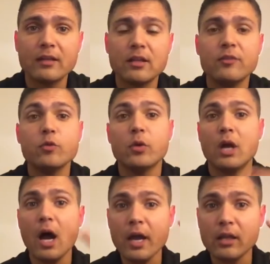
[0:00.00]
than if you went
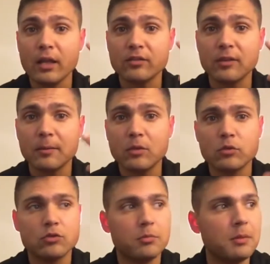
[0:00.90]
high glycemic,
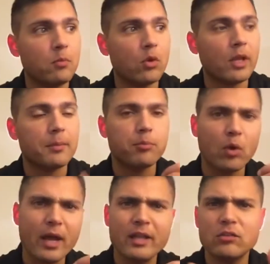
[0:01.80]
which would be more like
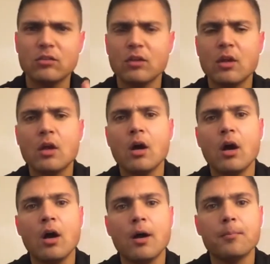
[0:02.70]
breads,
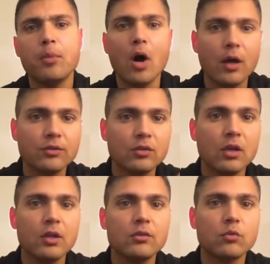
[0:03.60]
um,
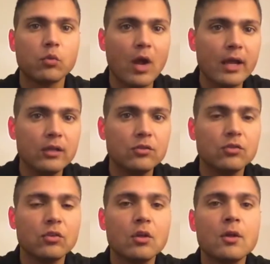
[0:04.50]
pastas, rice.
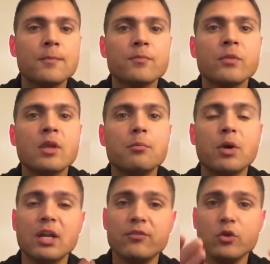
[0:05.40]
But
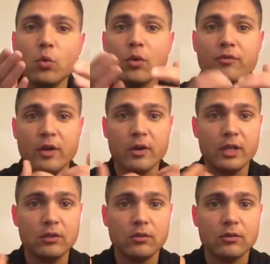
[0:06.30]
if you were very
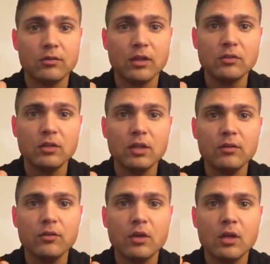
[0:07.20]
insulin sensitive,
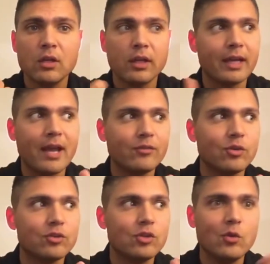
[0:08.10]
like after
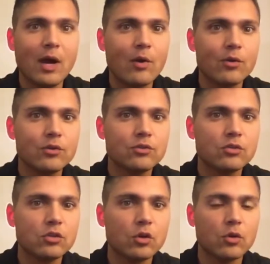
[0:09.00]
two hours
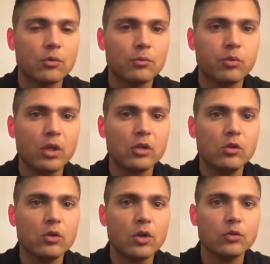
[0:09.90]
your blood
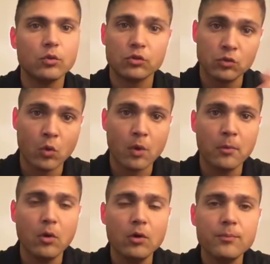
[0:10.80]
glucose was
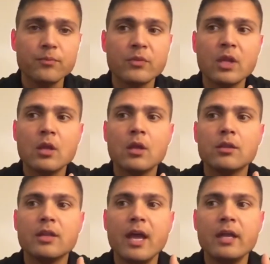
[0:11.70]
normal,
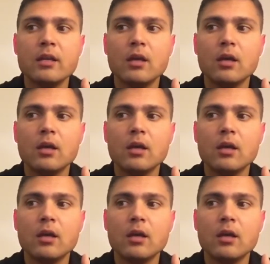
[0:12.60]
then